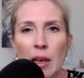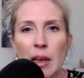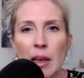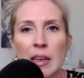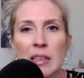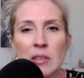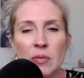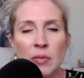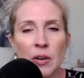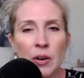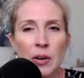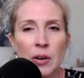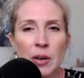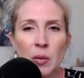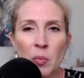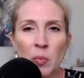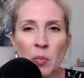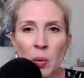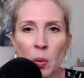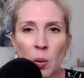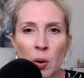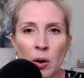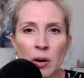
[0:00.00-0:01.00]
It's very
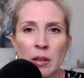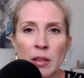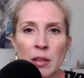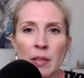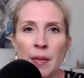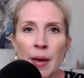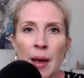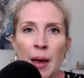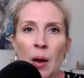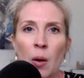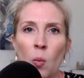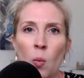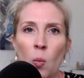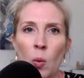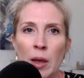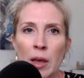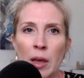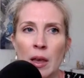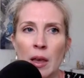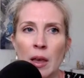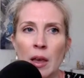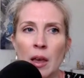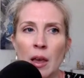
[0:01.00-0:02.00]
important that
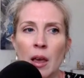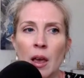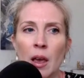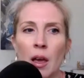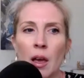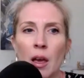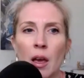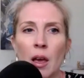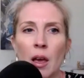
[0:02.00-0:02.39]
we're